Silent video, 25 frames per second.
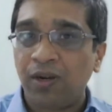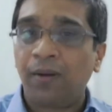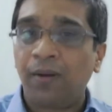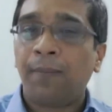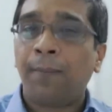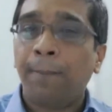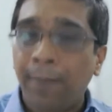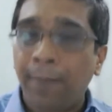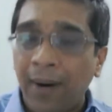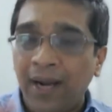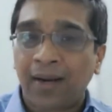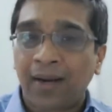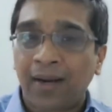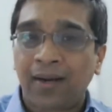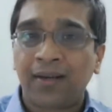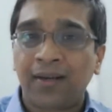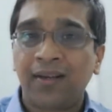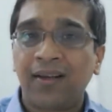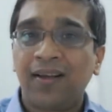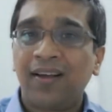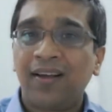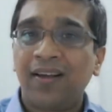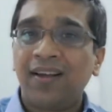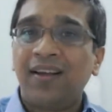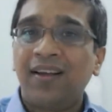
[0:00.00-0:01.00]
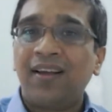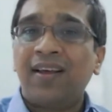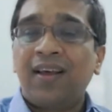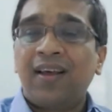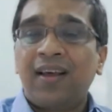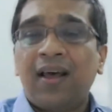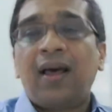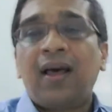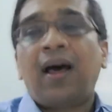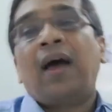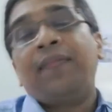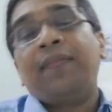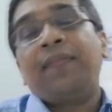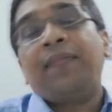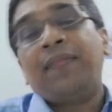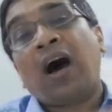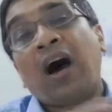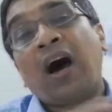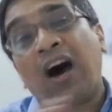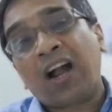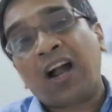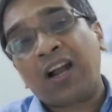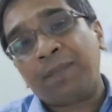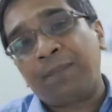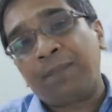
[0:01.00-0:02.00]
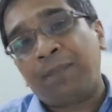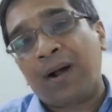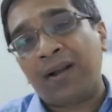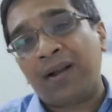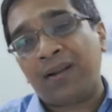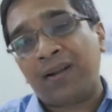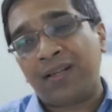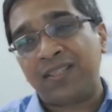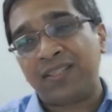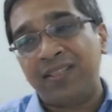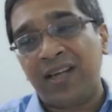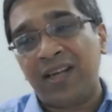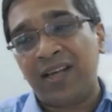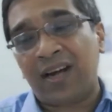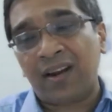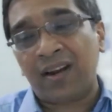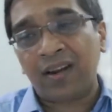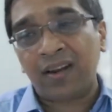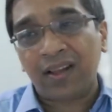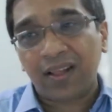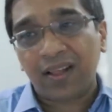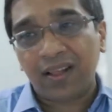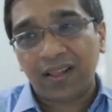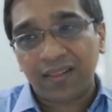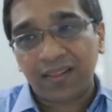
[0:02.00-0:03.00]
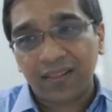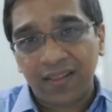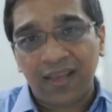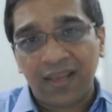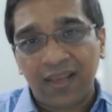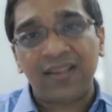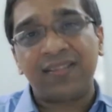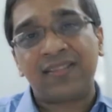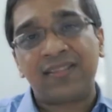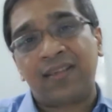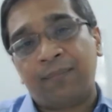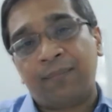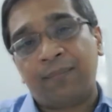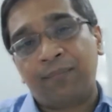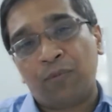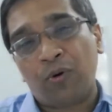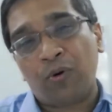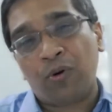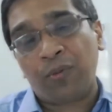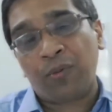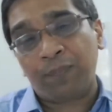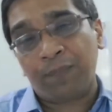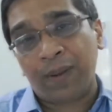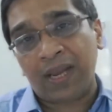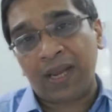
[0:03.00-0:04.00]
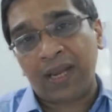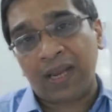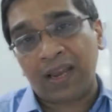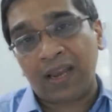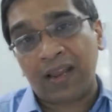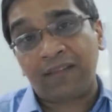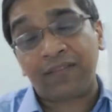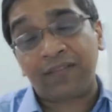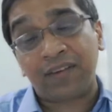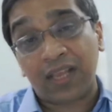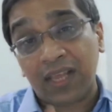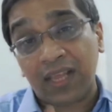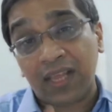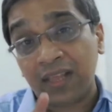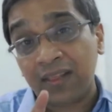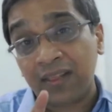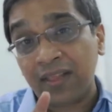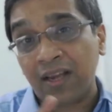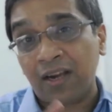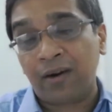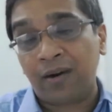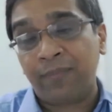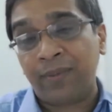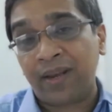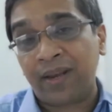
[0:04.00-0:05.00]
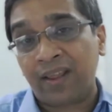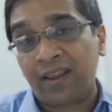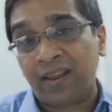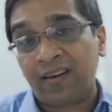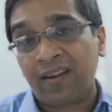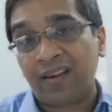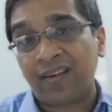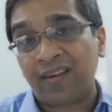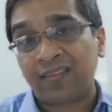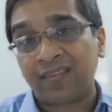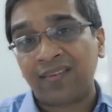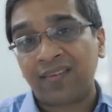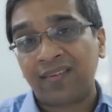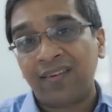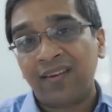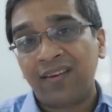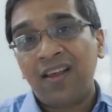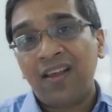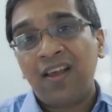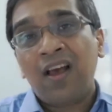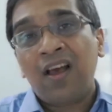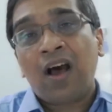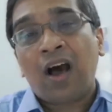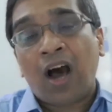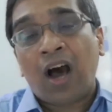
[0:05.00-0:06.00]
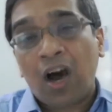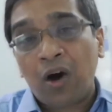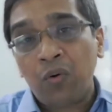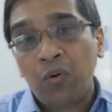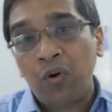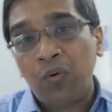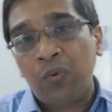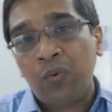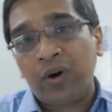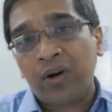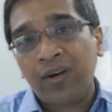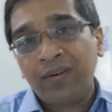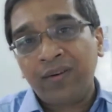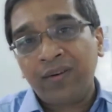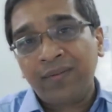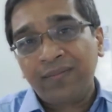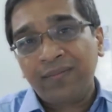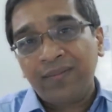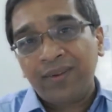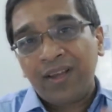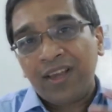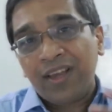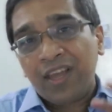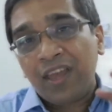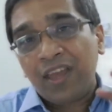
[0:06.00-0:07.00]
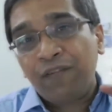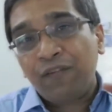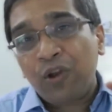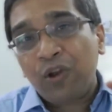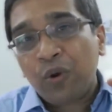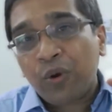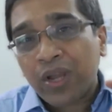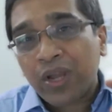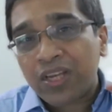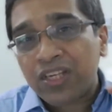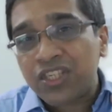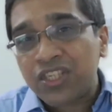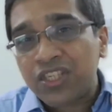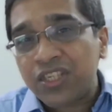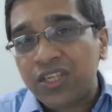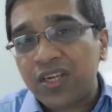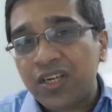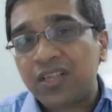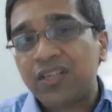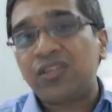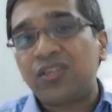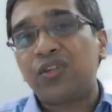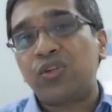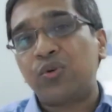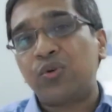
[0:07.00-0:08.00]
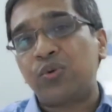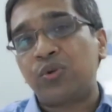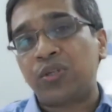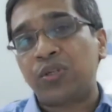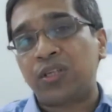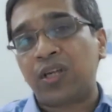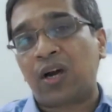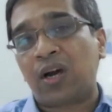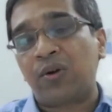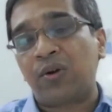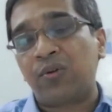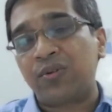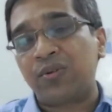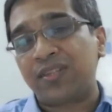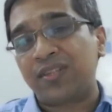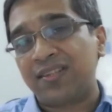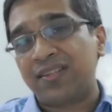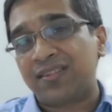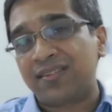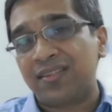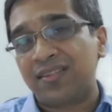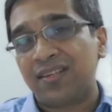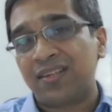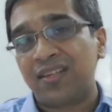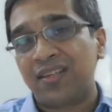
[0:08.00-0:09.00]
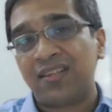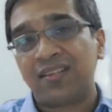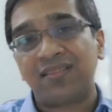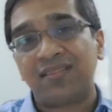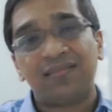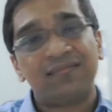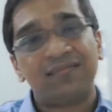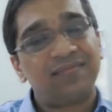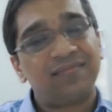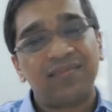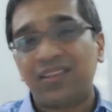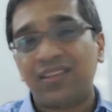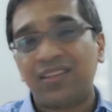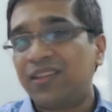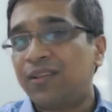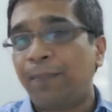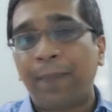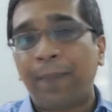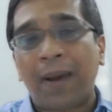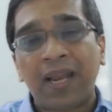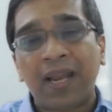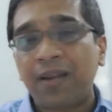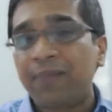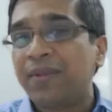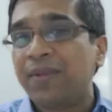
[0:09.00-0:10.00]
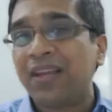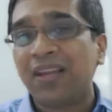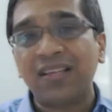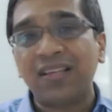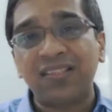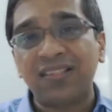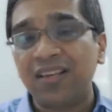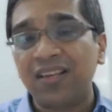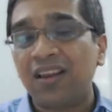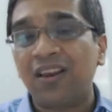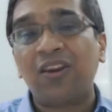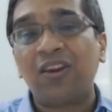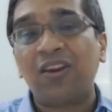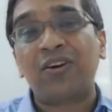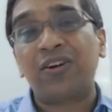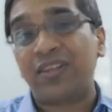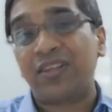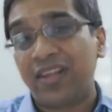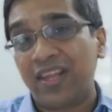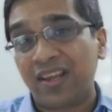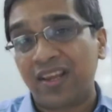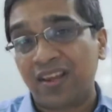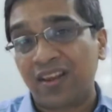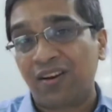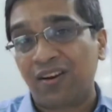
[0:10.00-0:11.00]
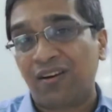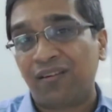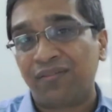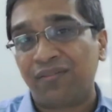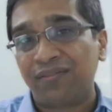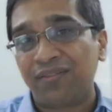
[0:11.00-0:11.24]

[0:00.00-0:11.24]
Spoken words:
But the hard part is done. There is some more pain left in the urban areas. However, if you look at tier 2 towns and cities, the pandemic has still not taken off.